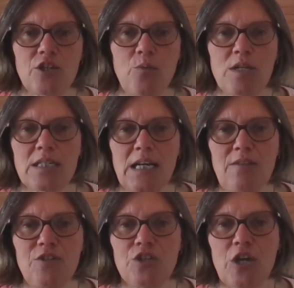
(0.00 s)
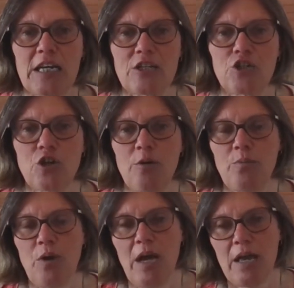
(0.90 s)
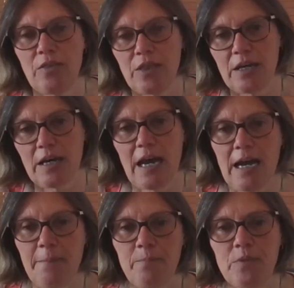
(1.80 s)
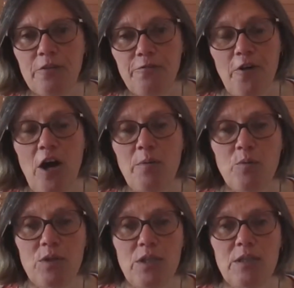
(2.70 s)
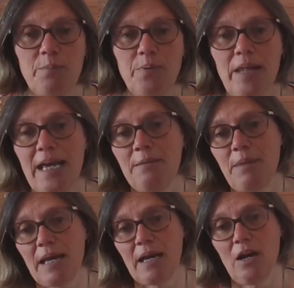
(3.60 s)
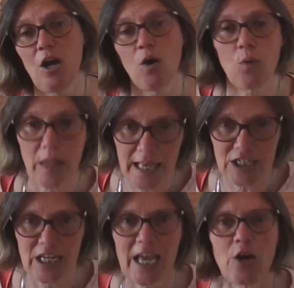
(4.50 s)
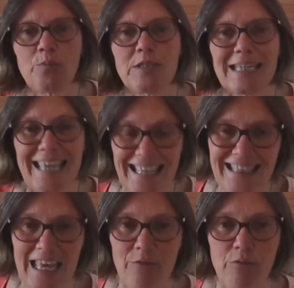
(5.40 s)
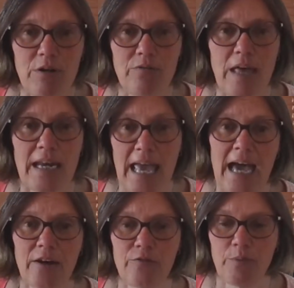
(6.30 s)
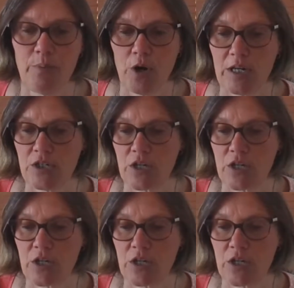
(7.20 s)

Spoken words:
So once the liver's done its job, the fiber within the plant matter will actually help to get rid of that out of the body.